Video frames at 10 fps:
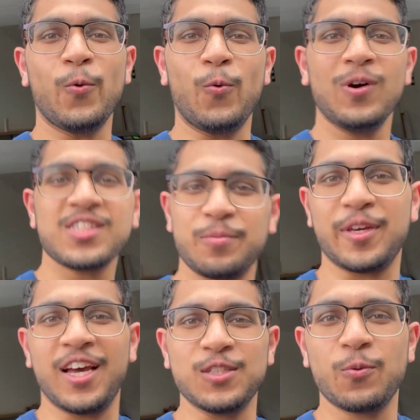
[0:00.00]
What's up, you
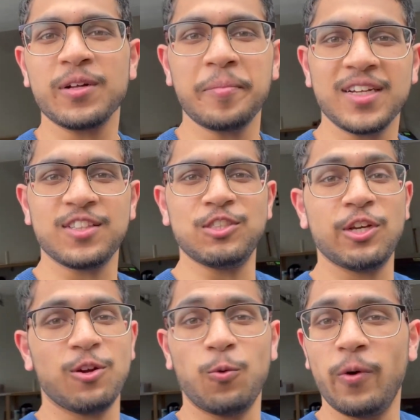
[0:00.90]
guys? Welcome back to the
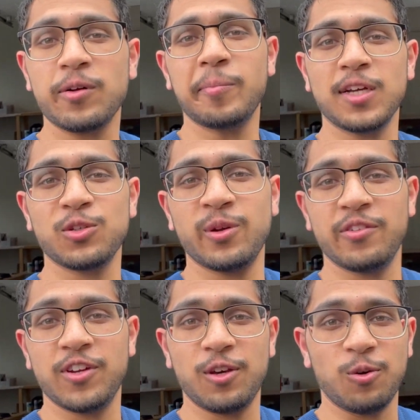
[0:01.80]
channel, welcome back to another
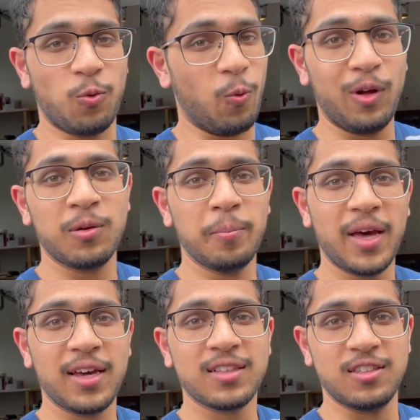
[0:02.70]
video, and welcome
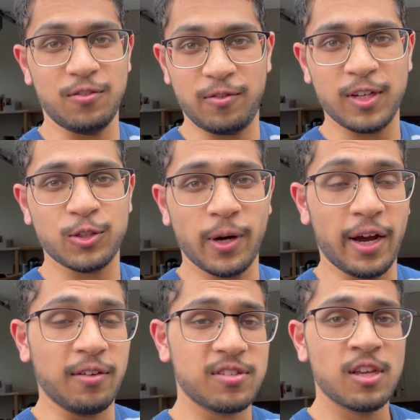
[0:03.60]
back to Vic
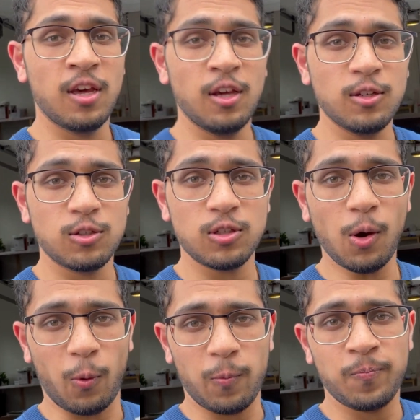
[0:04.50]
Drives. So,